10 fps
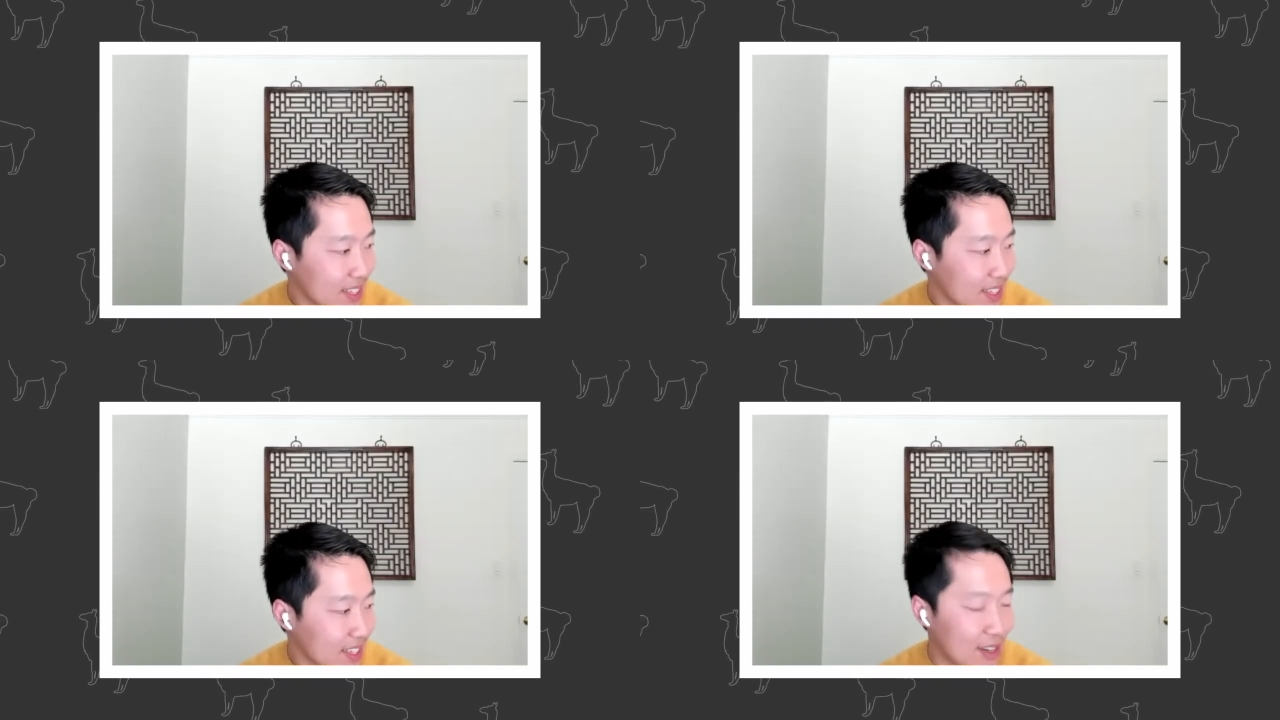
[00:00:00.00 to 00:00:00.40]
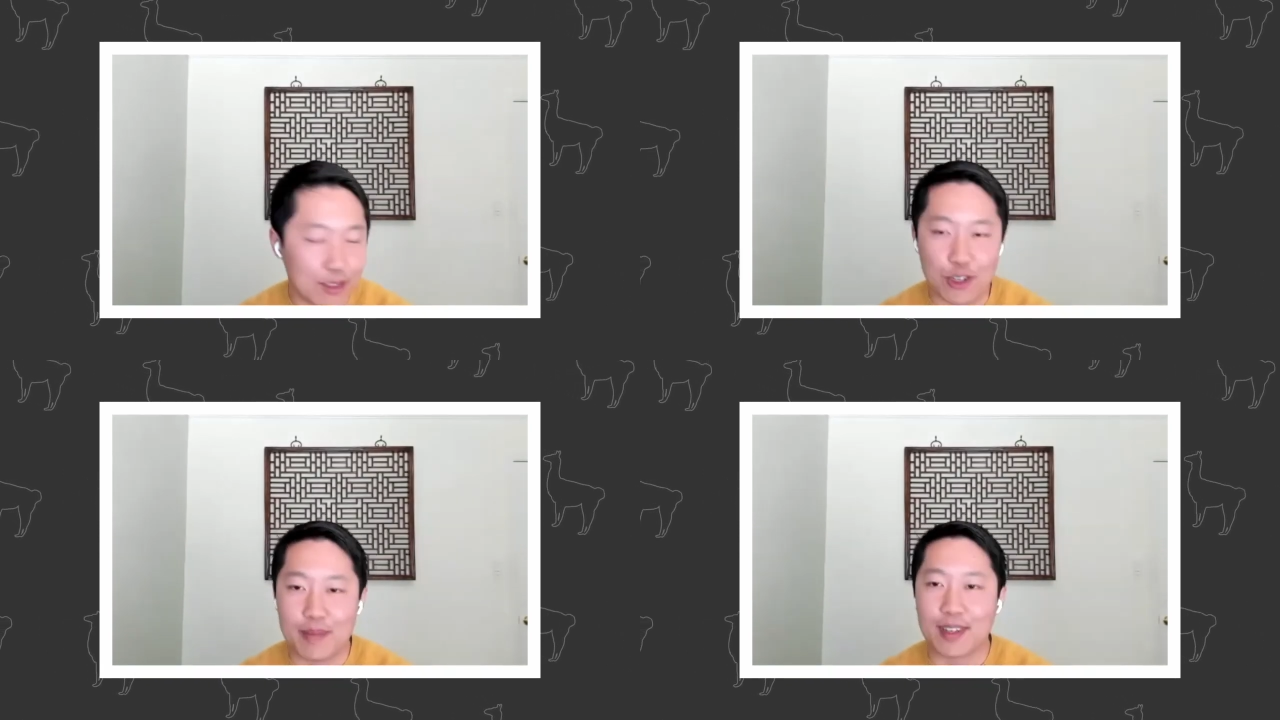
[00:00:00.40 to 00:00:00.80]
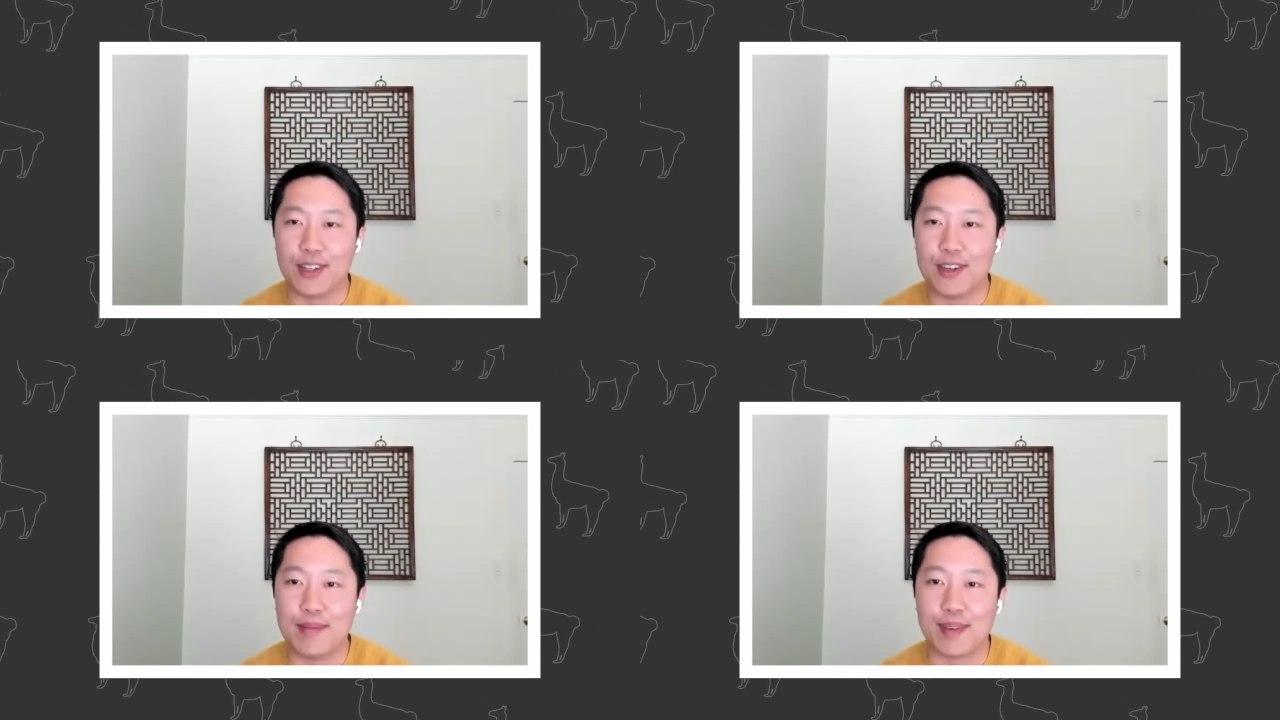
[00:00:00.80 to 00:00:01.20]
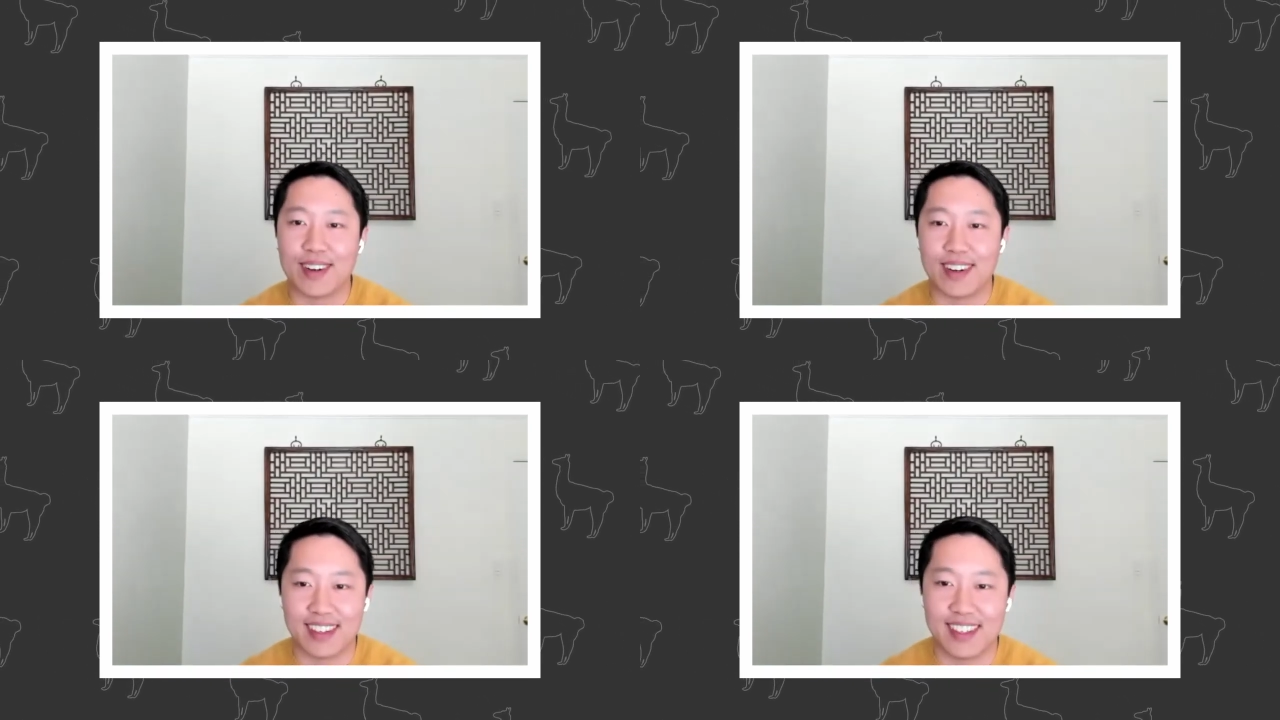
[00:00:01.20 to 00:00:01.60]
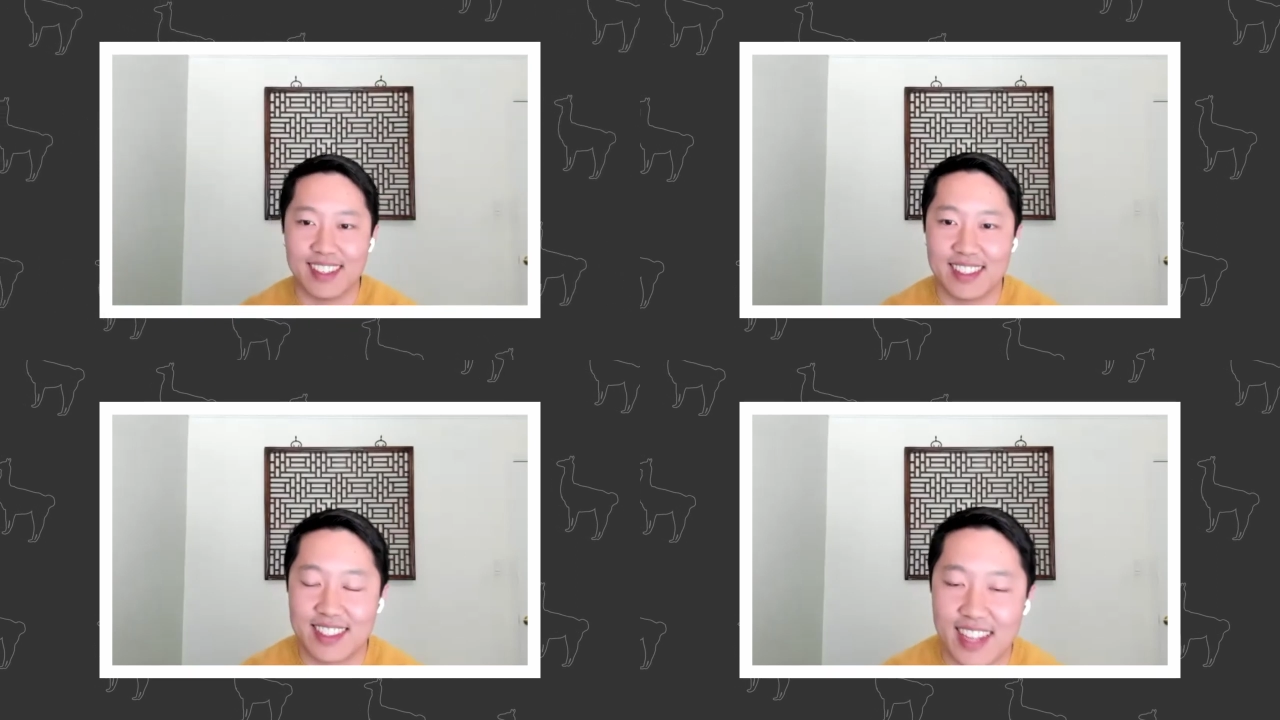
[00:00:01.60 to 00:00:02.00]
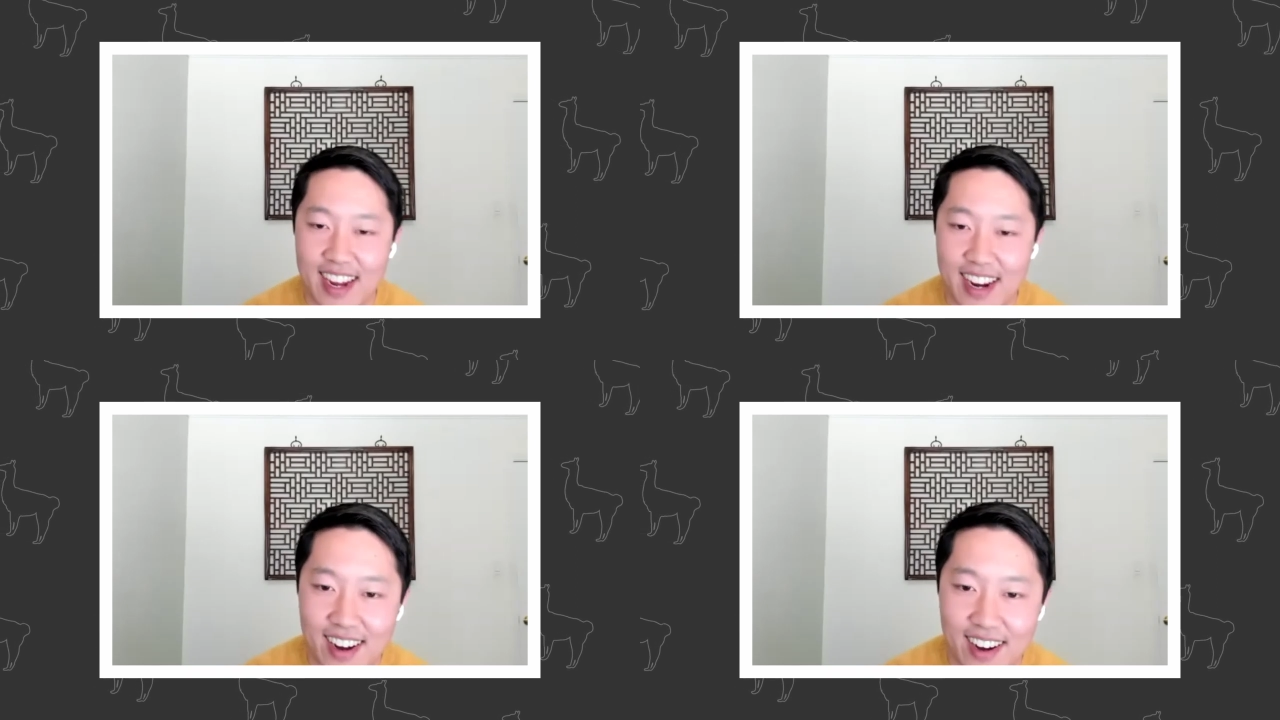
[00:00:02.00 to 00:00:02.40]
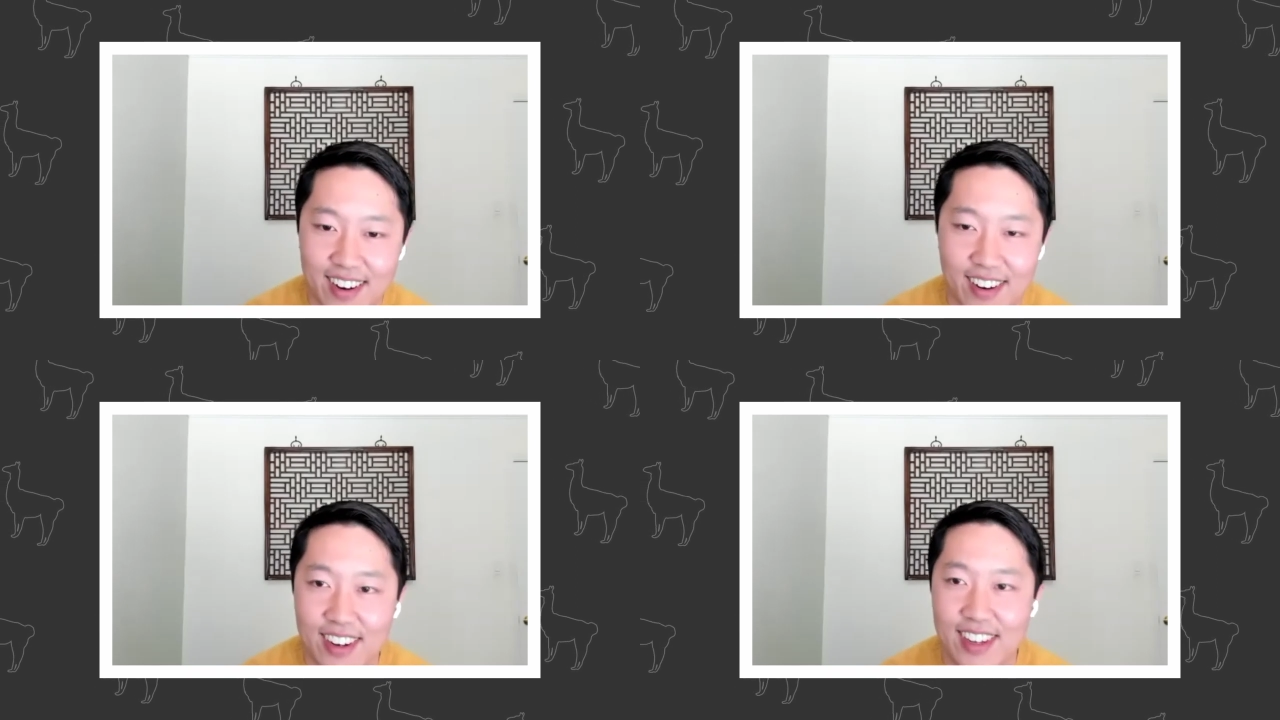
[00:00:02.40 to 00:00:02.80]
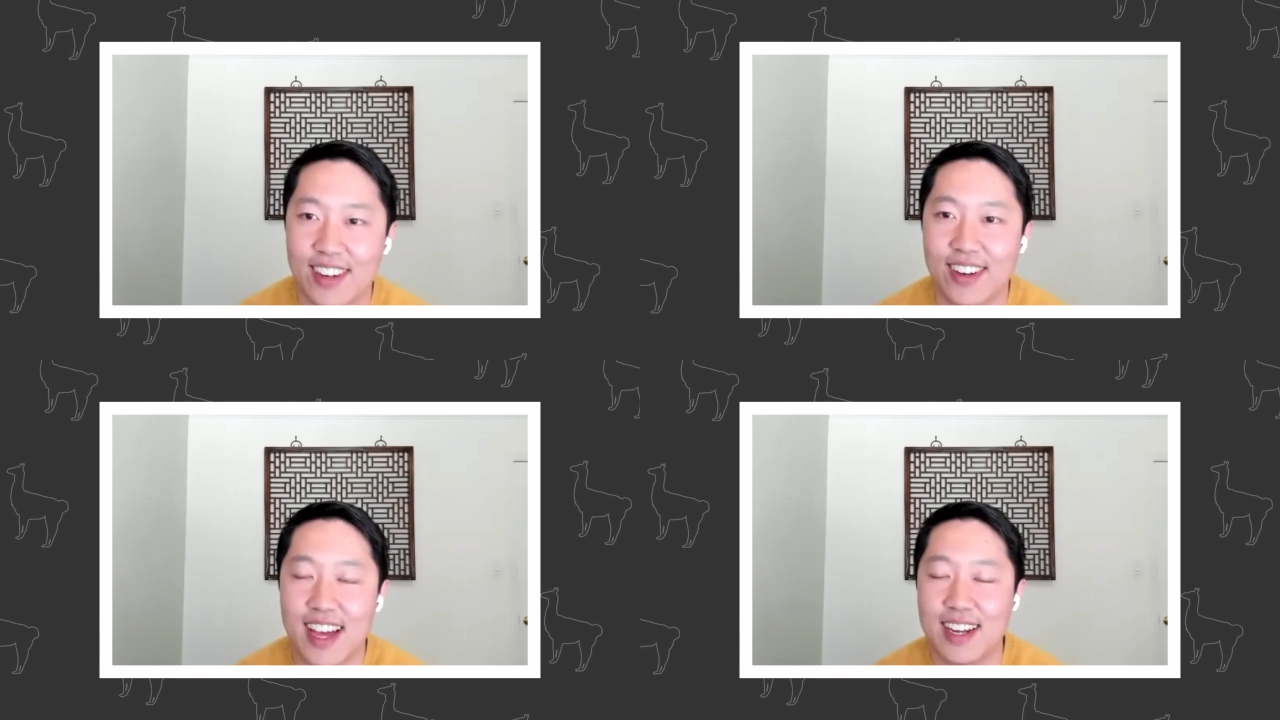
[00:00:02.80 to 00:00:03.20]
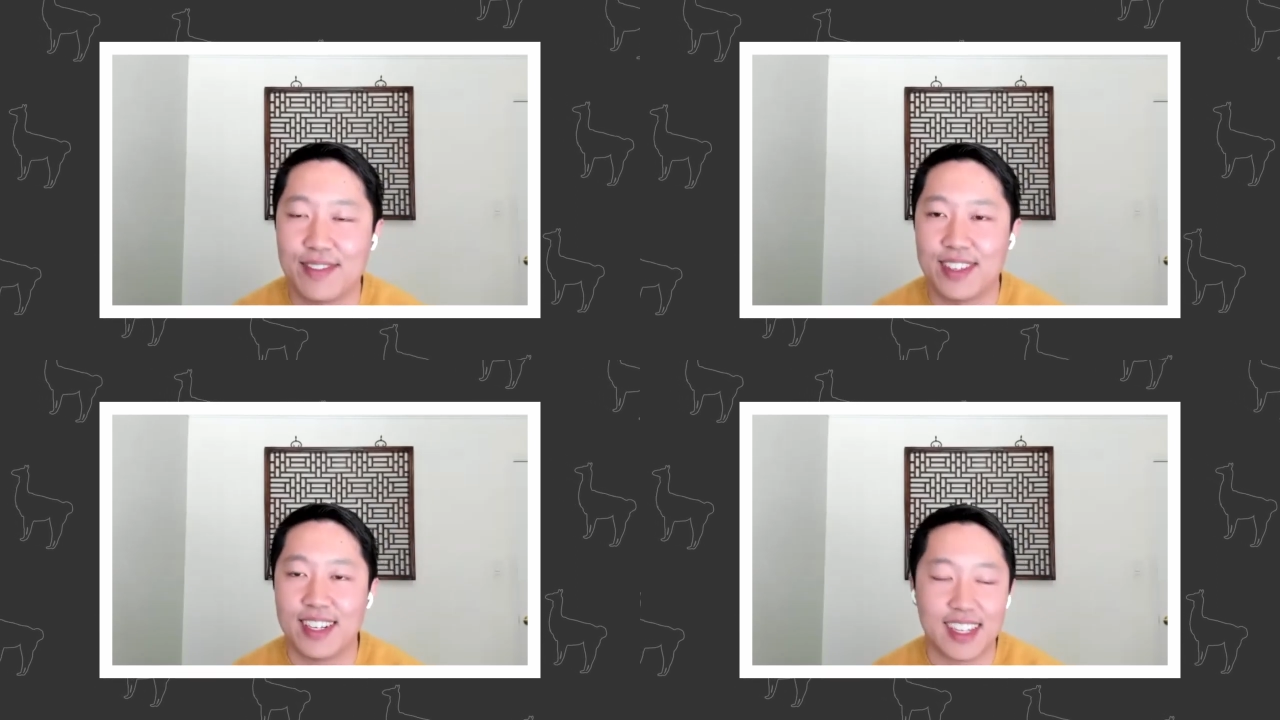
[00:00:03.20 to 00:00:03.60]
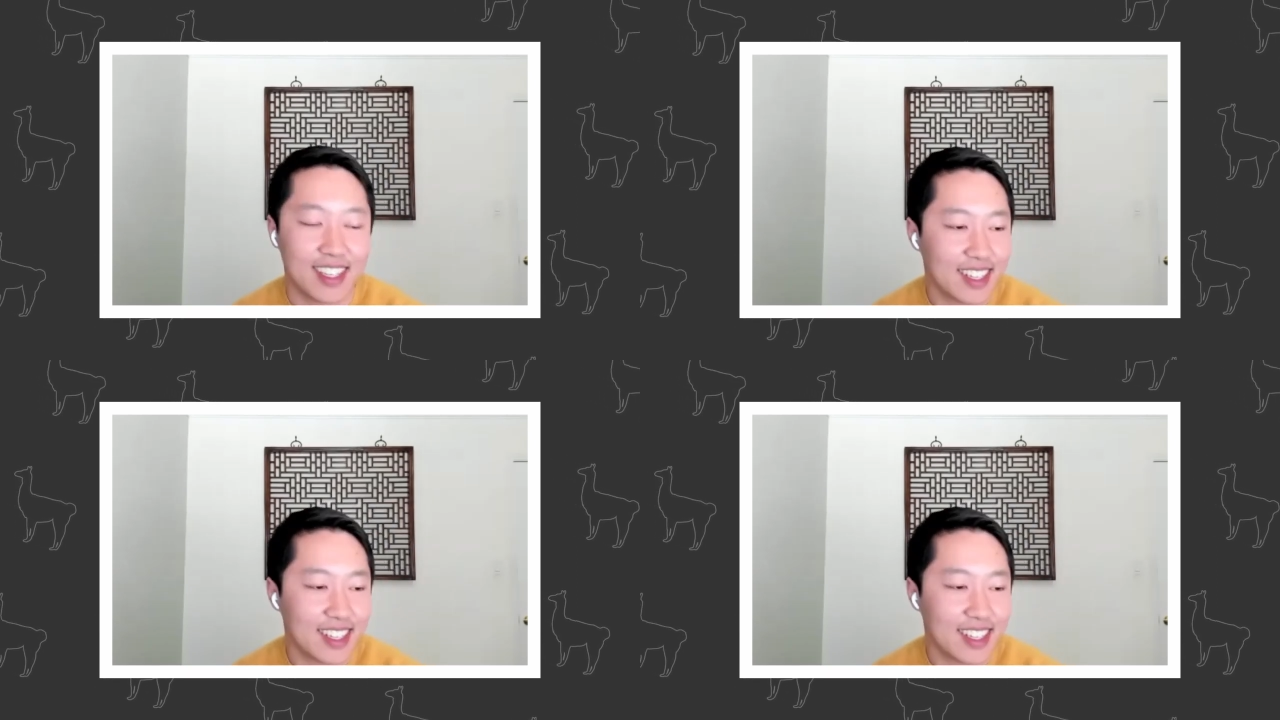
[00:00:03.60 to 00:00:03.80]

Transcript: doom and gloom or scared or kind of